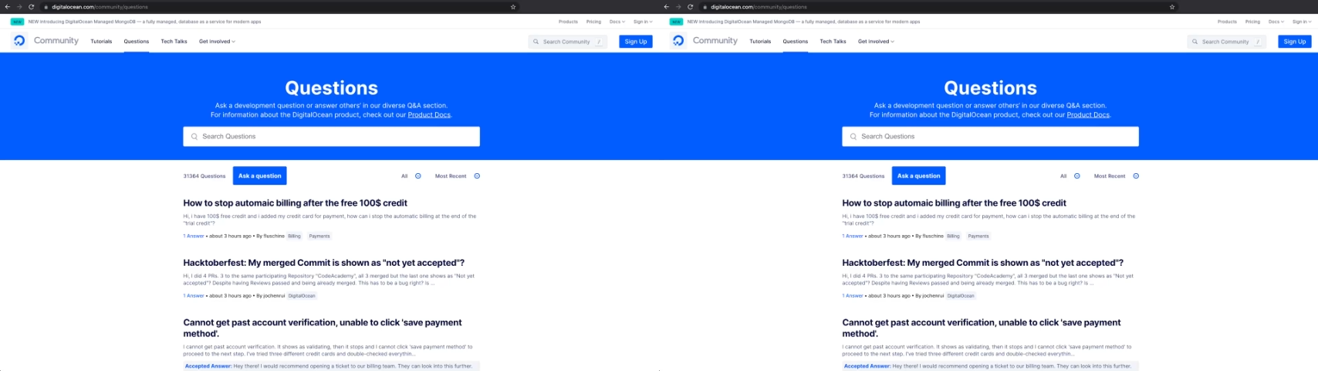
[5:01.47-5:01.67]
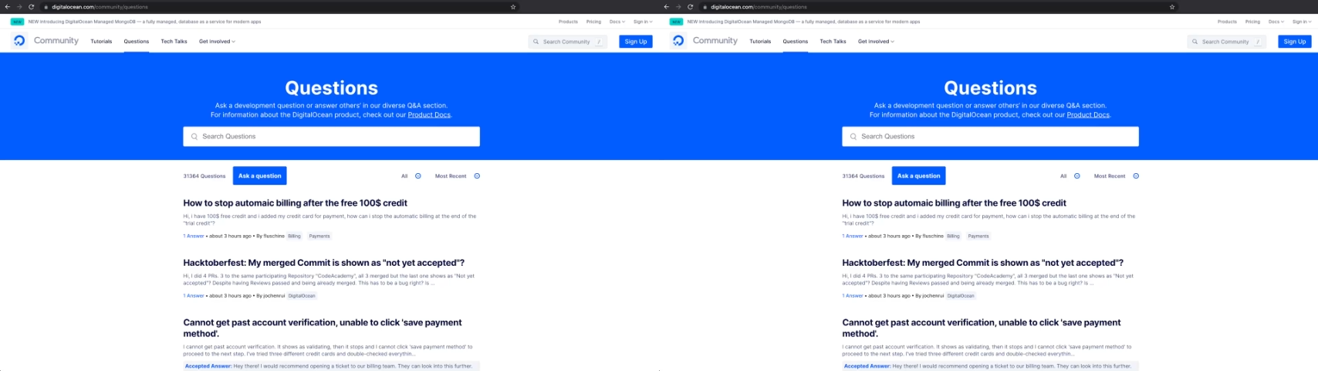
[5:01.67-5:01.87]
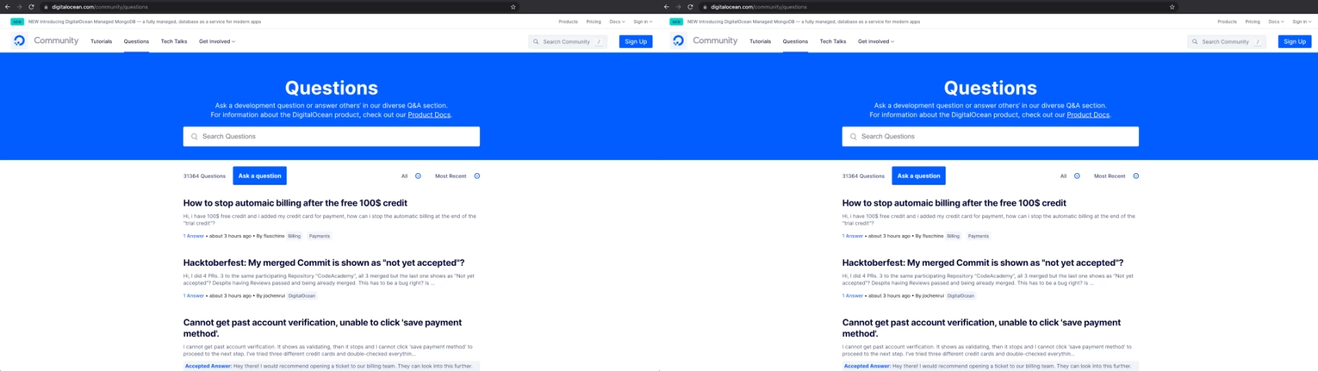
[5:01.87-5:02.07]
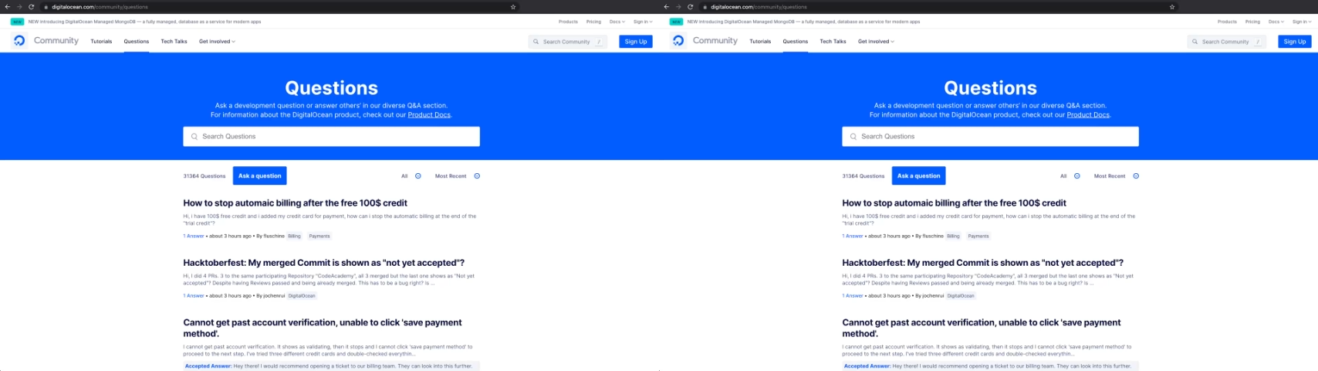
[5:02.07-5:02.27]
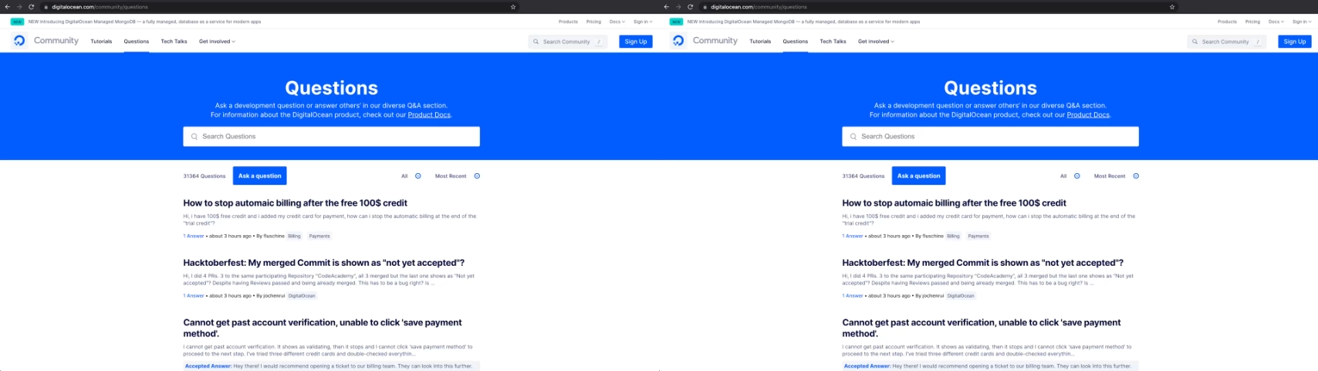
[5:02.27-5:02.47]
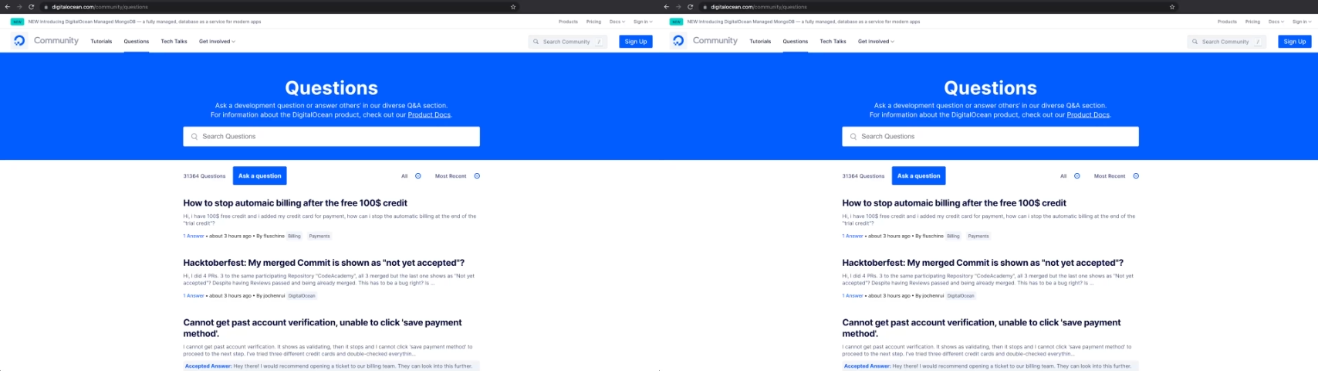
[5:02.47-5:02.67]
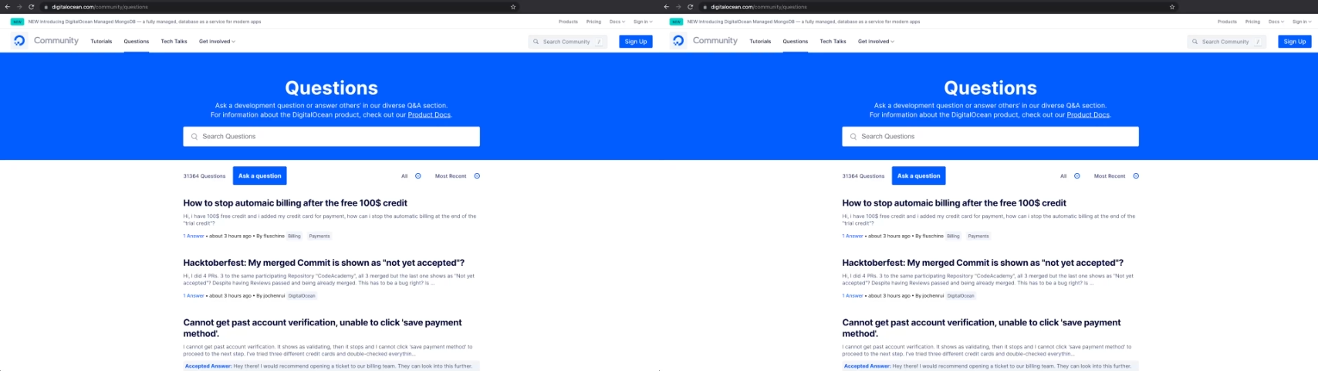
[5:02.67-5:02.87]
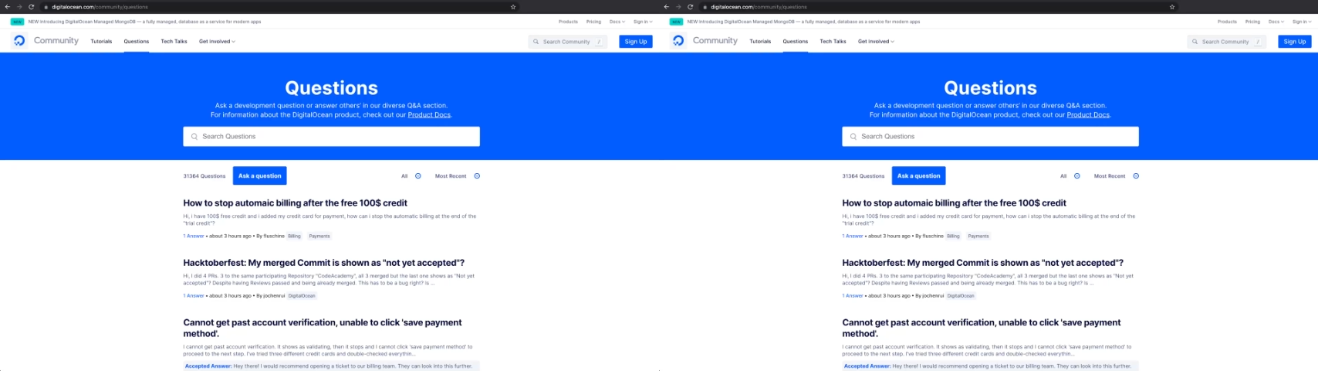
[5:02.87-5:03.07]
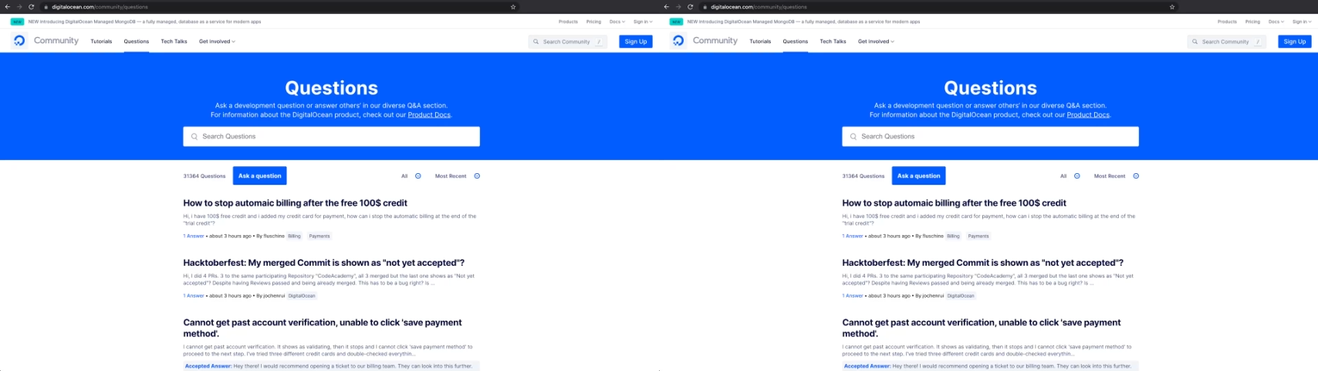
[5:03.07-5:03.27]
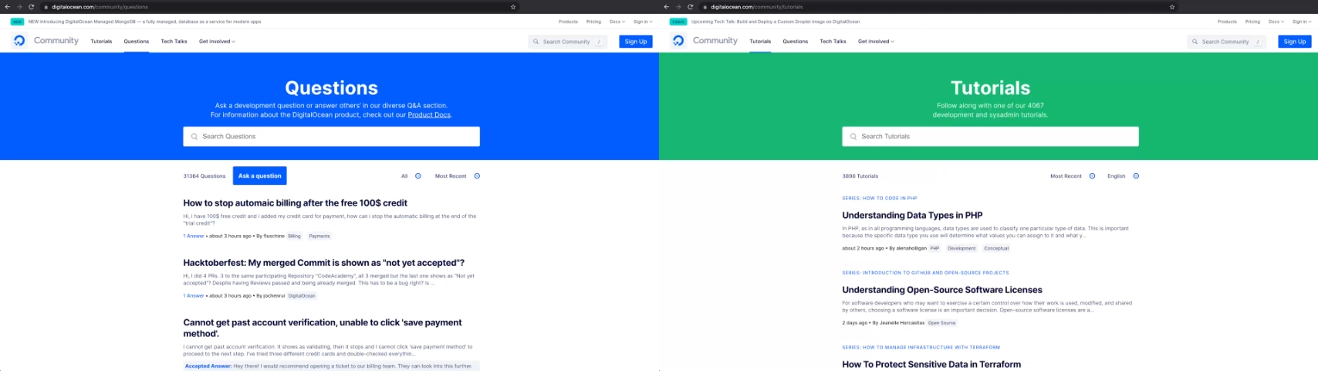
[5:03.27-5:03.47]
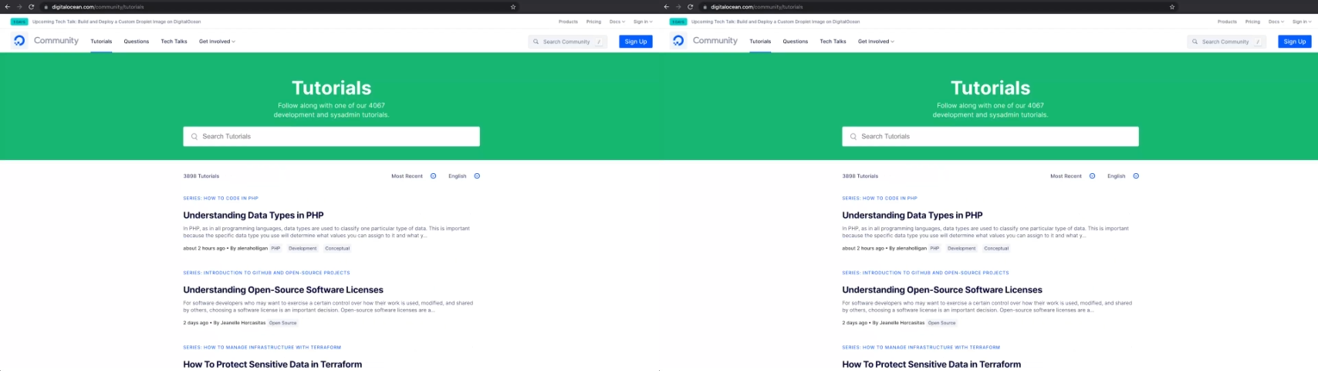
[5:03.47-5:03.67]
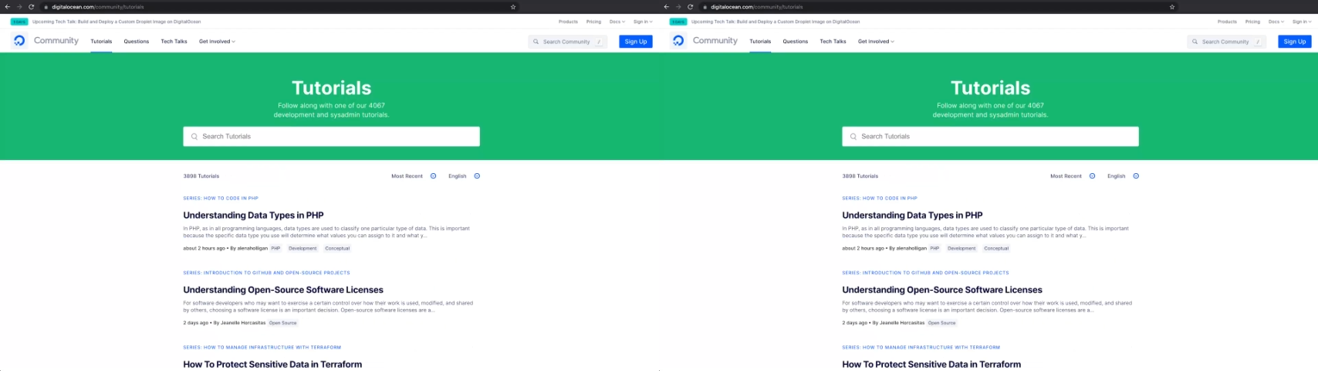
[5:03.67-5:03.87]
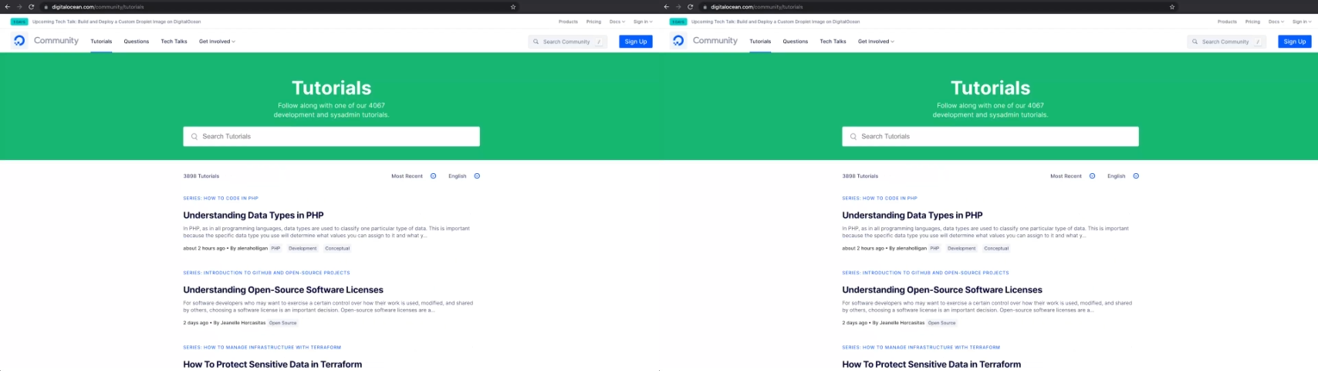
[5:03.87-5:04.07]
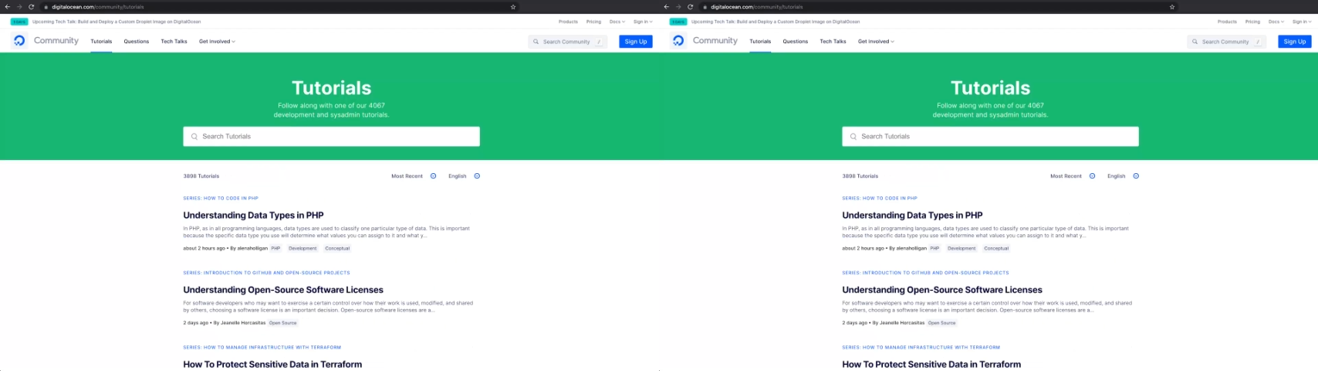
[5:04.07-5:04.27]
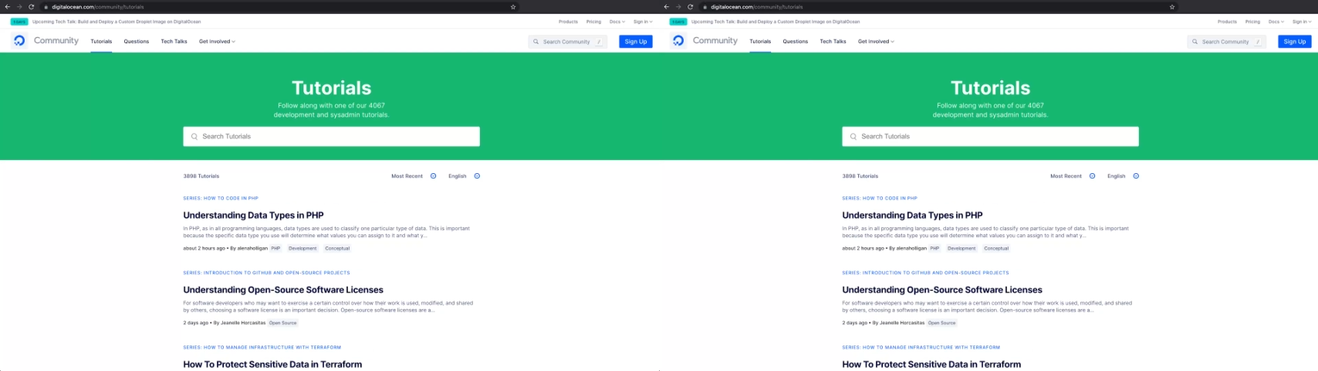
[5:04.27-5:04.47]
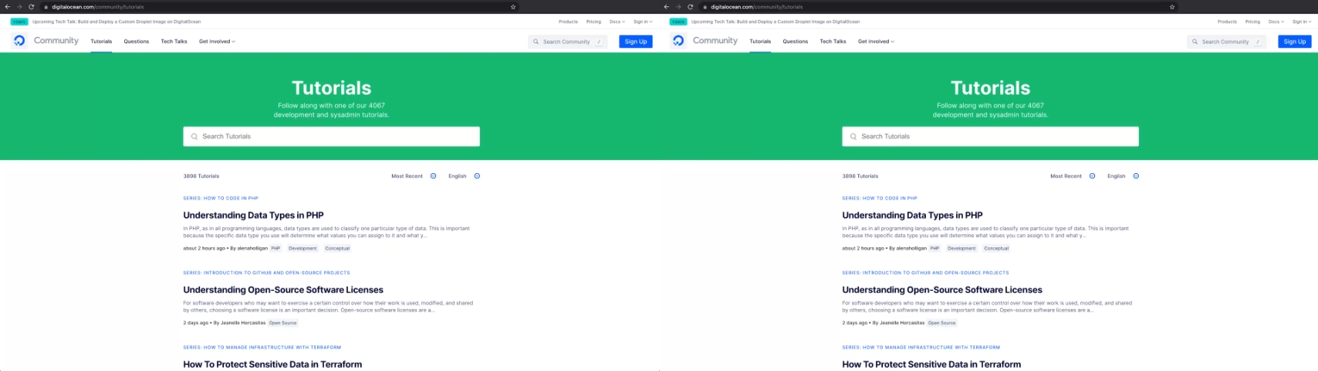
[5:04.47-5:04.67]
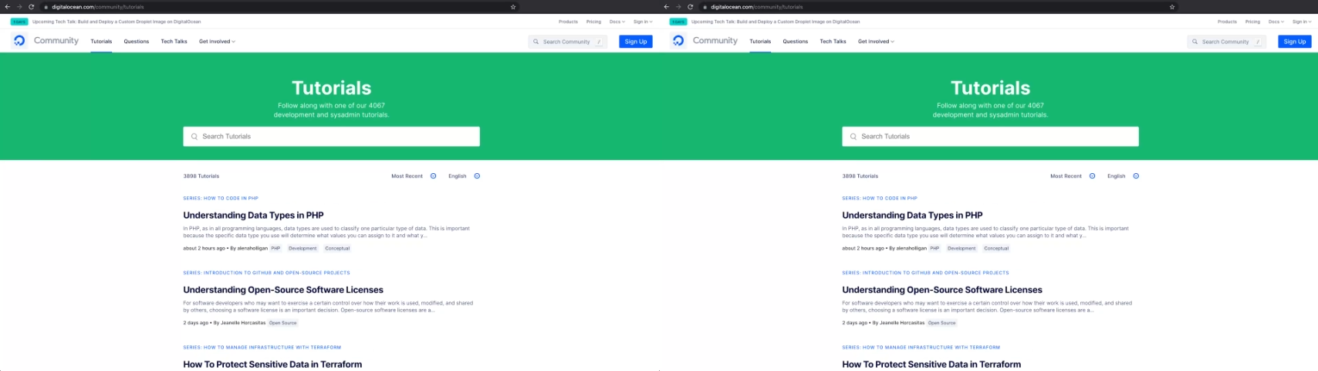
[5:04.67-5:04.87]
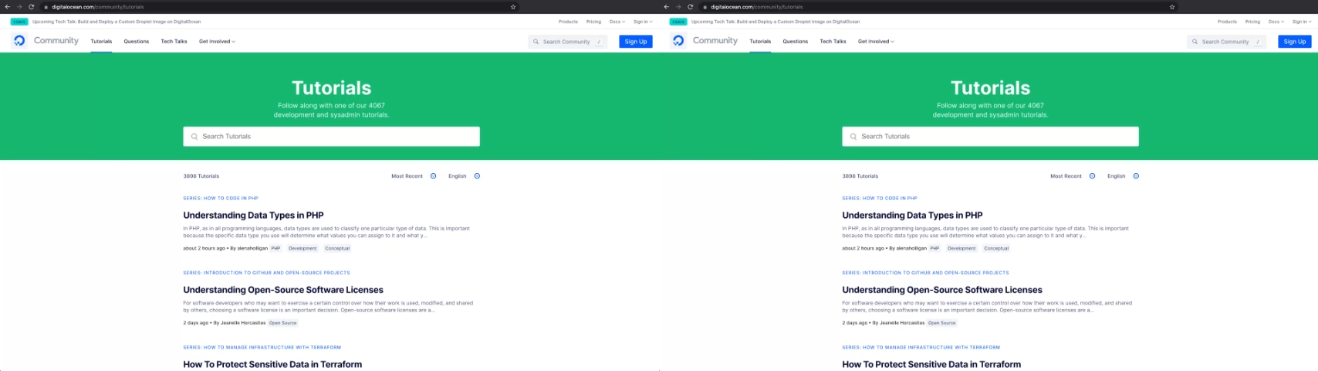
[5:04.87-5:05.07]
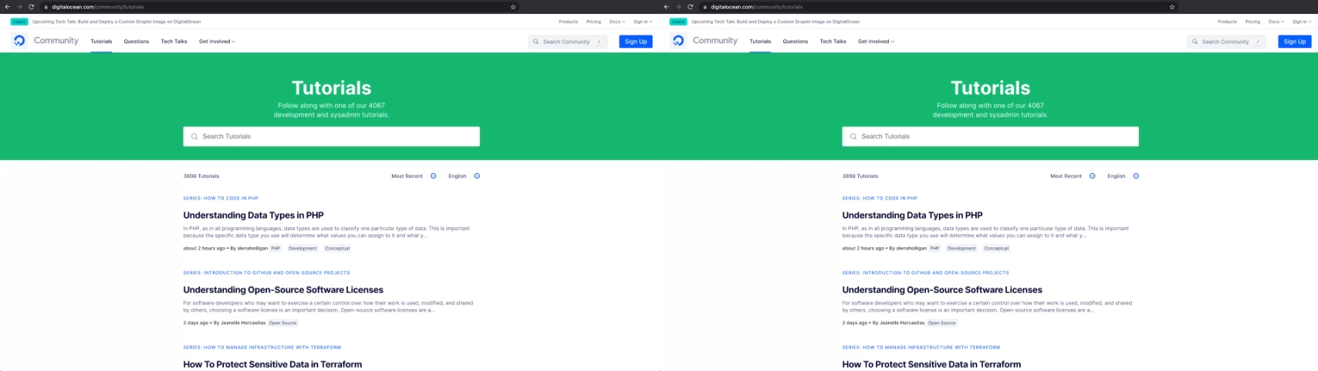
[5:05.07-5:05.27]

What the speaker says: Nobody's mouth can be seen.